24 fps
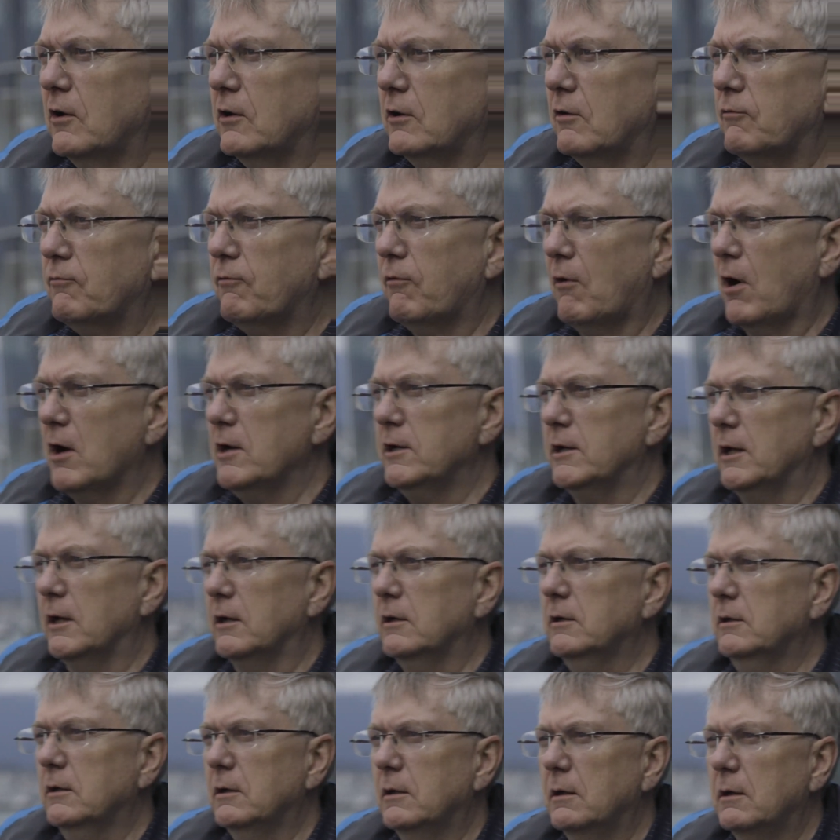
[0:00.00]
on a
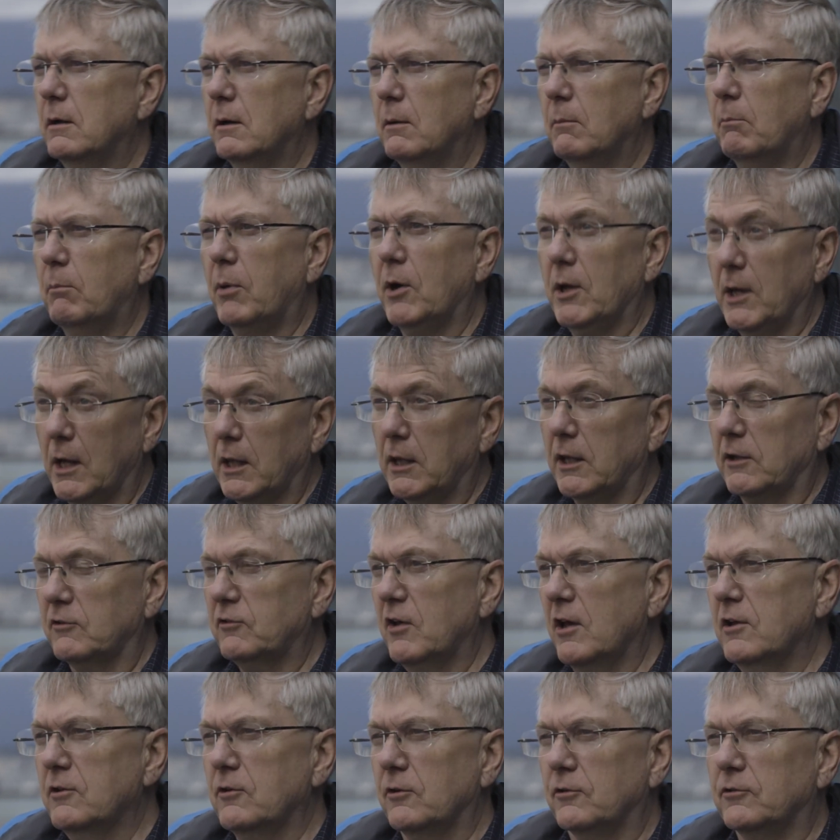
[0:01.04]
Friday by Alex
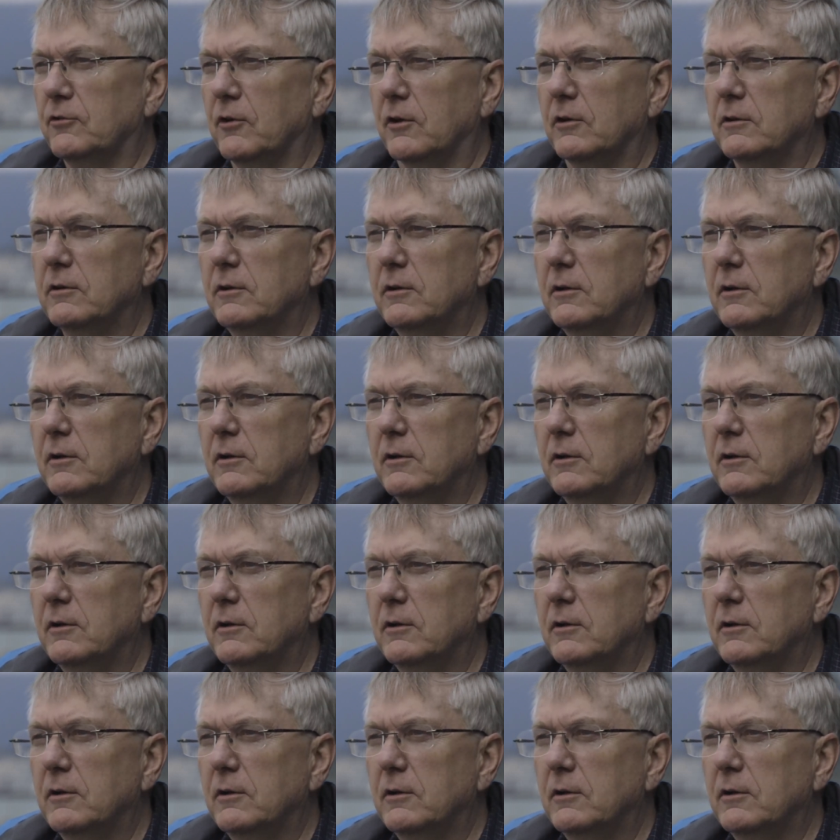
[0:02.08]
Henderson,